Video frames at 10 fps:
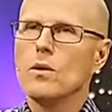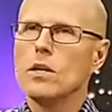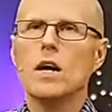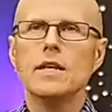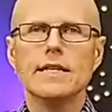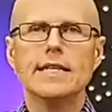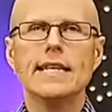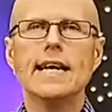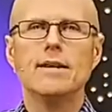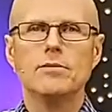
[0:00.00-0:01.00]
won't call any
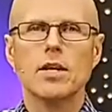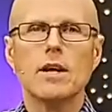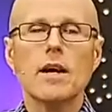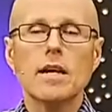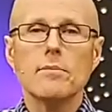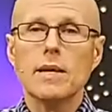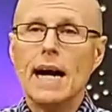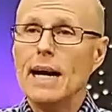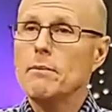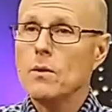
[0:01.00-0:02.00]
names, but
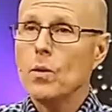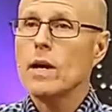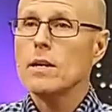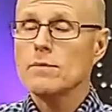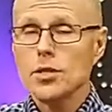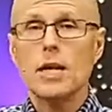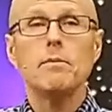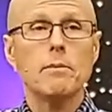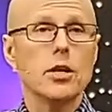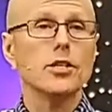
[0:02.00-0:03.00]
I'm aware of
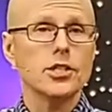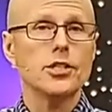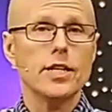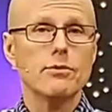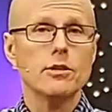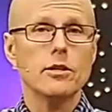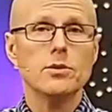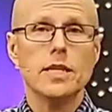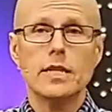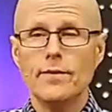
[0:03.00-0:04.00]
some emergency
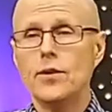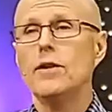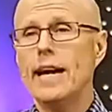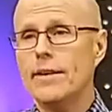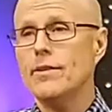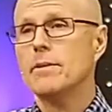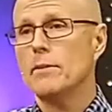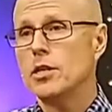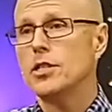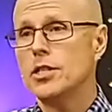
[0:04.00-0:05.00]
rooms that if you have an
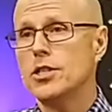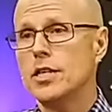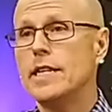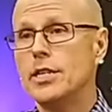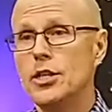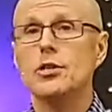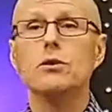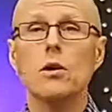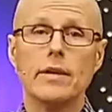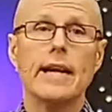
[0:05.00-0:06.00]
emergency and you
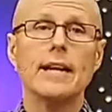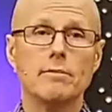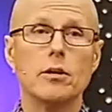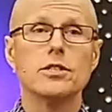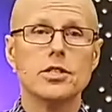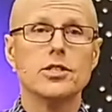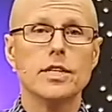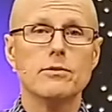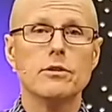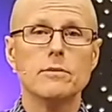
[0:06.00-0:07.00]
go to that
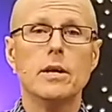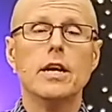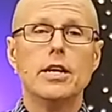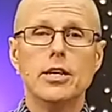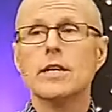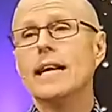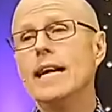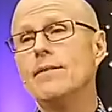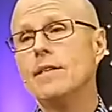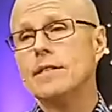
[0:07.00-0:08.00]
emergency room, you're going to
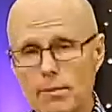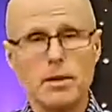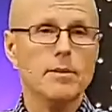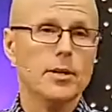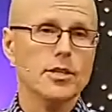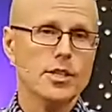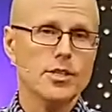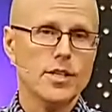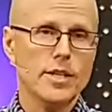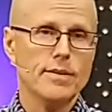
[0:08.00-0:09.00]
have a double
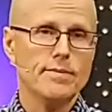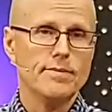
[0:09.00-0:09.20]
emergency